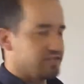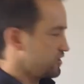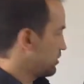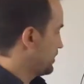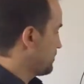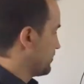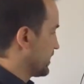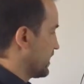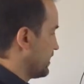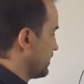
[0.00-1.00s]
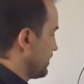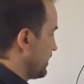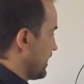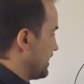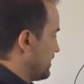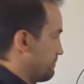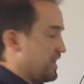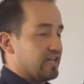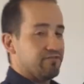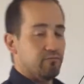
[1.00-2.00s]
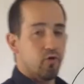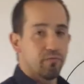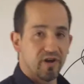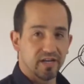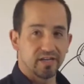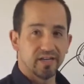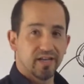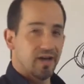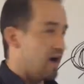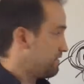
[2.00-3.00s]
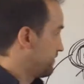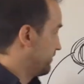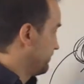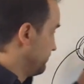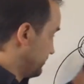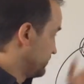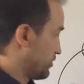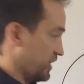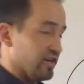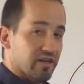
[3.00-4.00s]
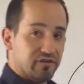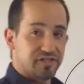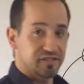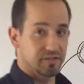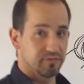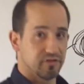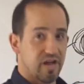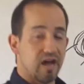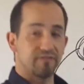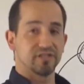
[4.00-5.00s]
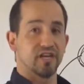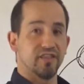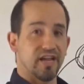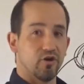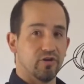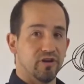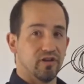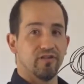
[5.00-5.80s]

they start it up again and they make even more money off of putting another system. So now all of a sudden they own